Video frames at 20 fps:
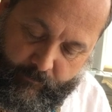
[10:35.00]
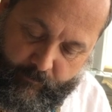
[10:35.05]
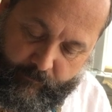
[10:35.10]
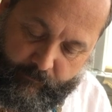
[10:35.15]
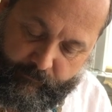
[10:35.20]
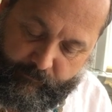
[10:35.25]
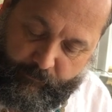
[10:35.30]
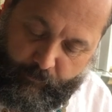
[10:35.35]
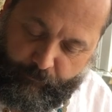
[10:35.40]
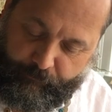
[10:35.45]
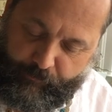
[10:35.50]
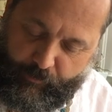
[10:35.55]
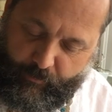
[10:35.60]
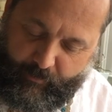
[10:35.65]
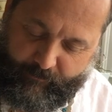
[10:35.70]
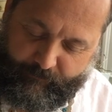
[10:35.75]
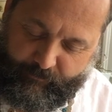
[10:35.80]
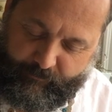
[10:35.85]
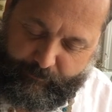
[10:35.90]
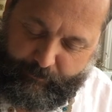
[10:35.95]
So if you
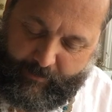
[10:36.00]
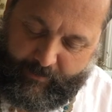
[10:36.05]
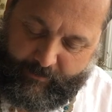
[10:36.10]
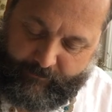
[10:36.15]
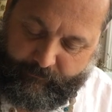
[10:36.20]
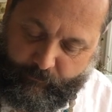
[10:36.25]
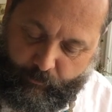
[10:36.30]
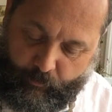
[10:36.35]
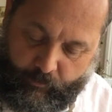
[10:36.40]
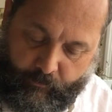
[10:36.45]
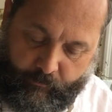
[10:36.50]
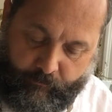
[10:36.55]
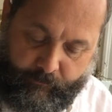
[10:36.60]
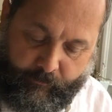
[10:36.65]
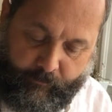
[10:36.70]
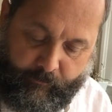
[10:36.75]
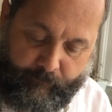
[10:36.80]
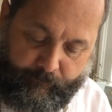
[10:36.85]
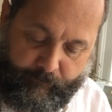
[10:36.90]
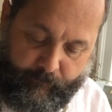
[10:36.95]
have spots where
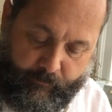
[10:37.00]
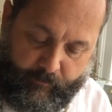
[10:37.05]
the